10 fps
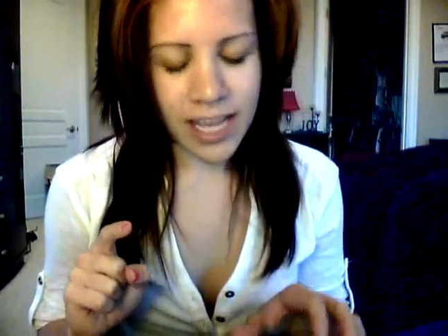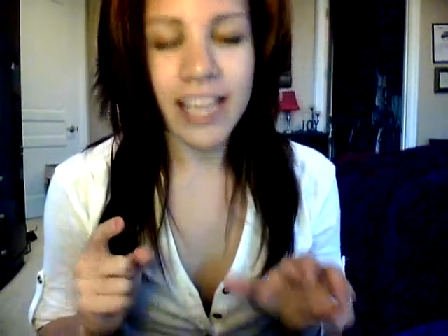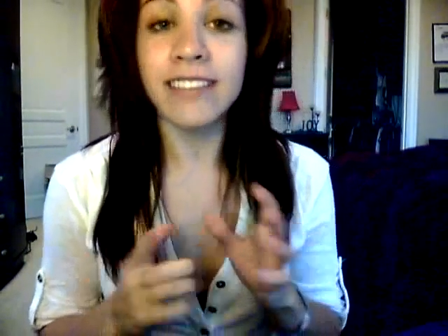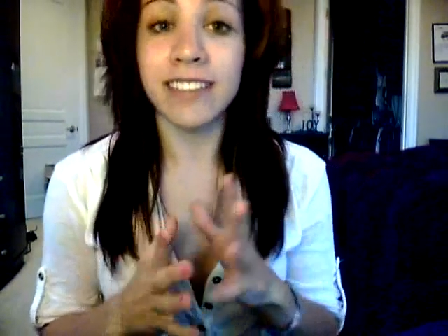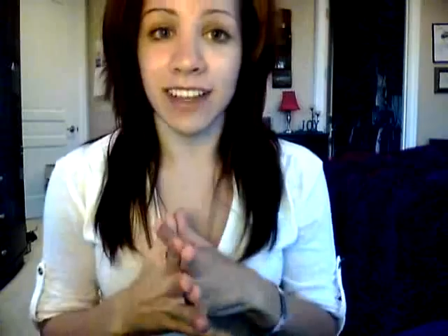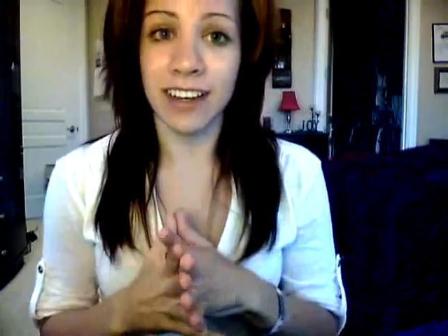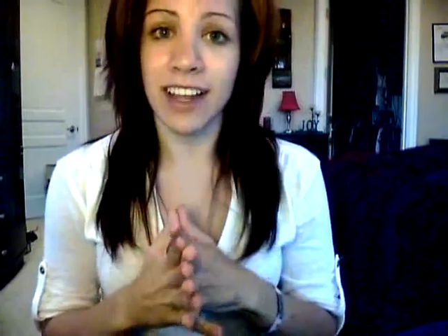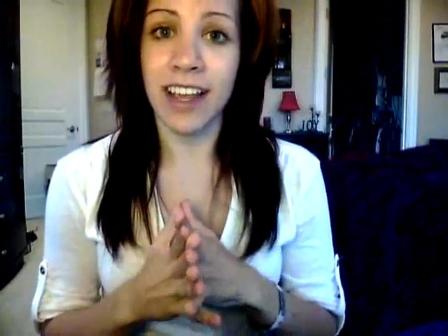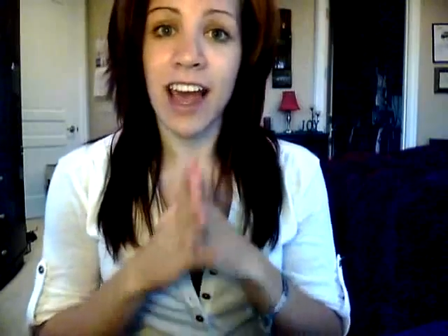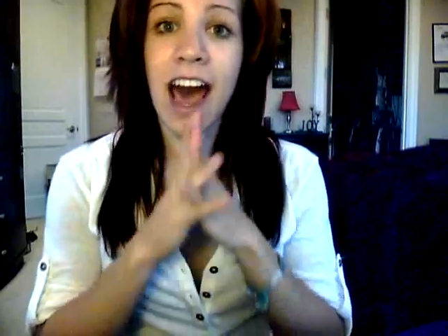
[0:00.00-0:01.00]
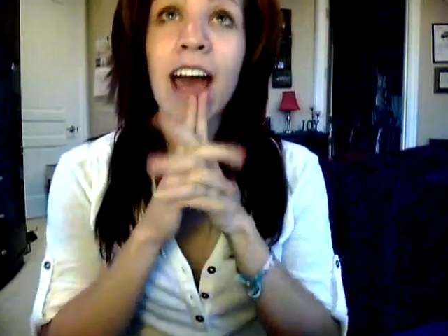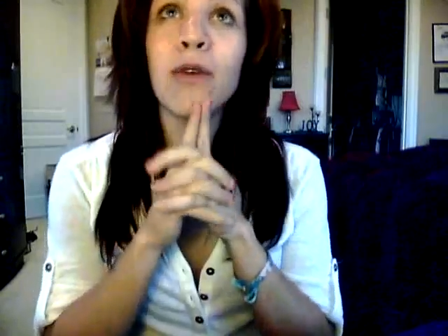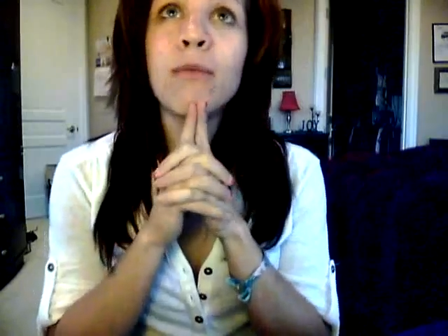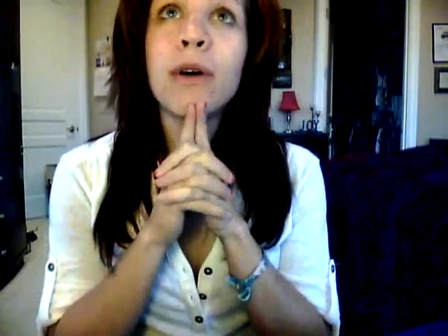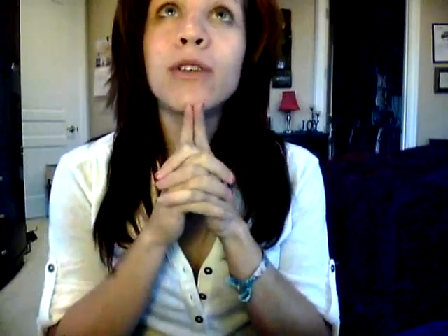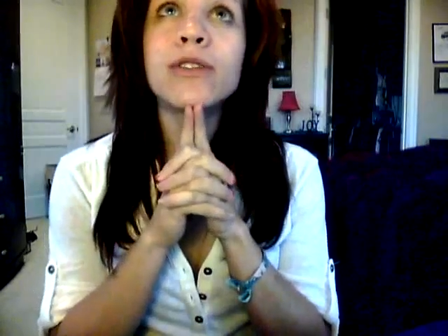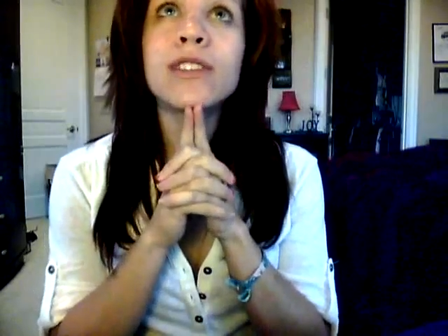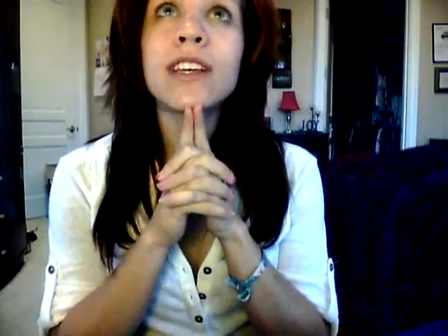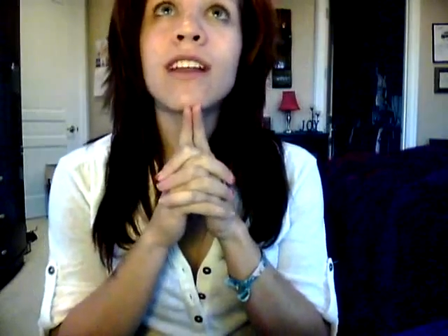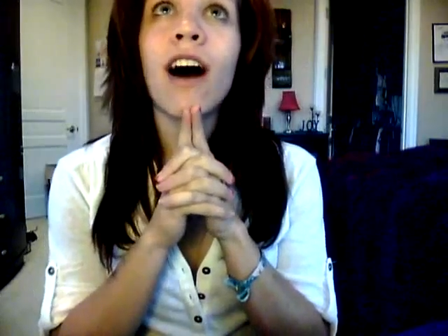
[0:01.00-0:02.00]
It's Sunday. I will
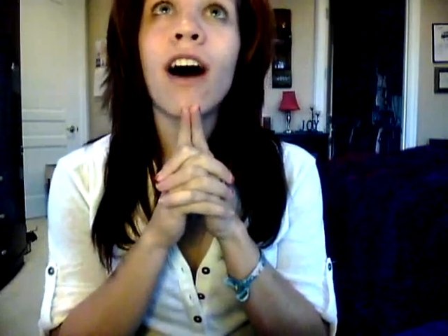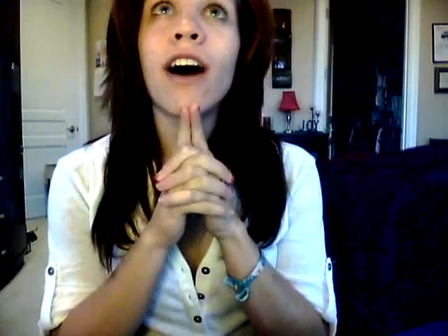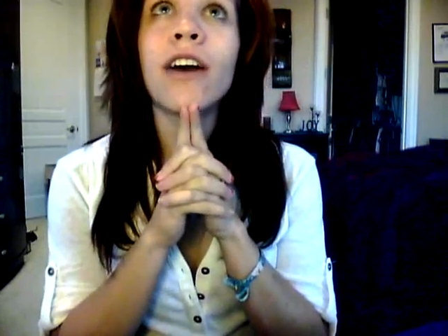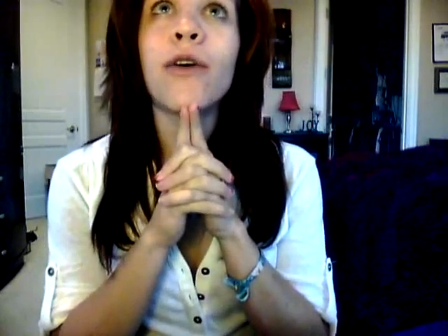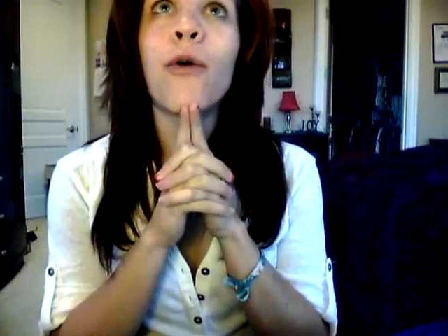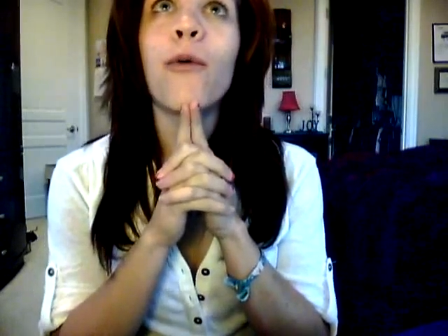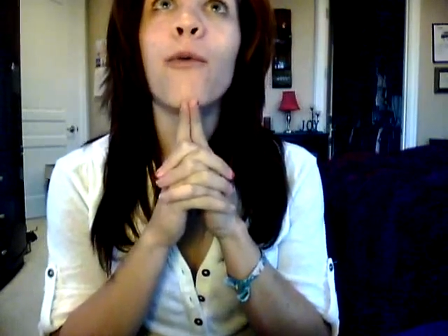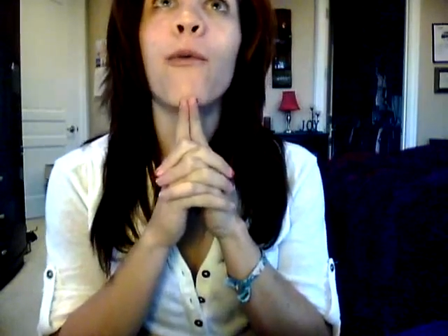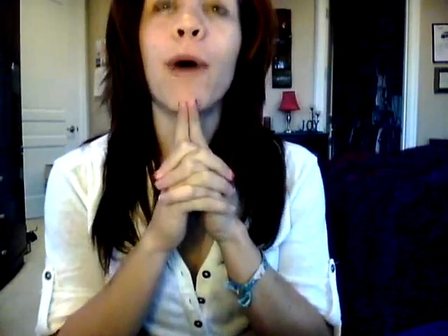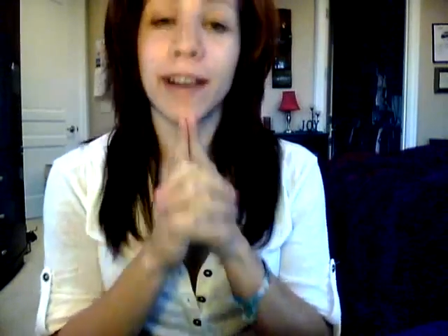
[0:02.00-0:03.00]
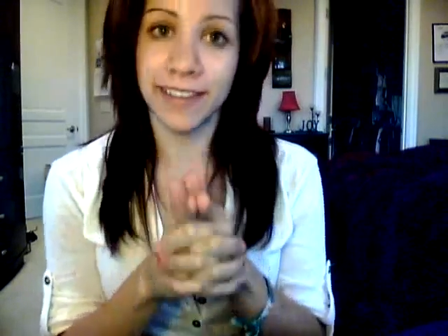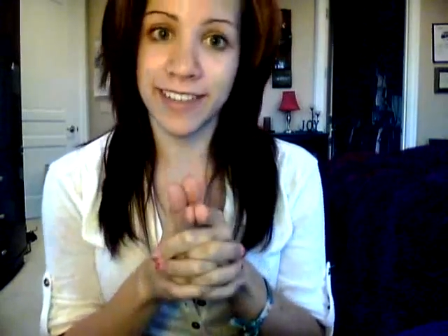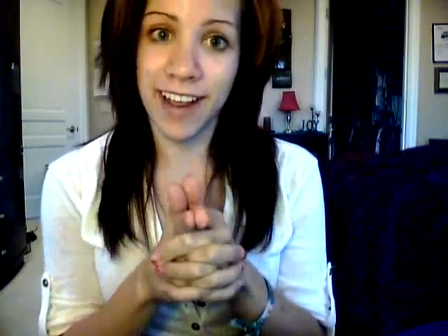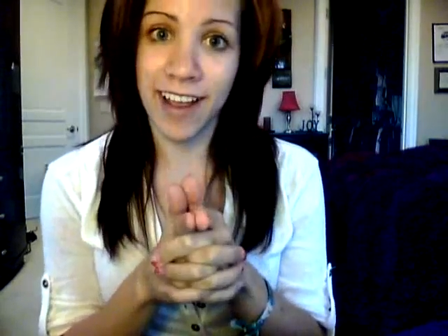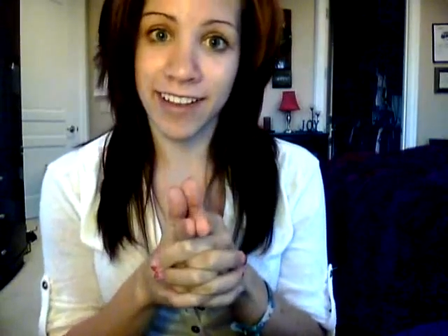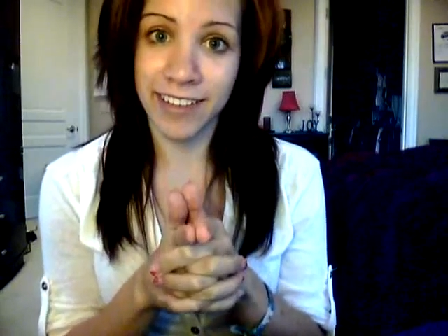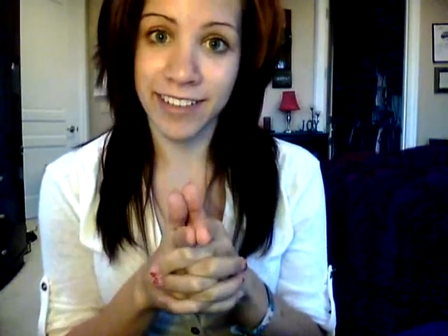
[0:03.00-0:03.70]
post it on Wednesday.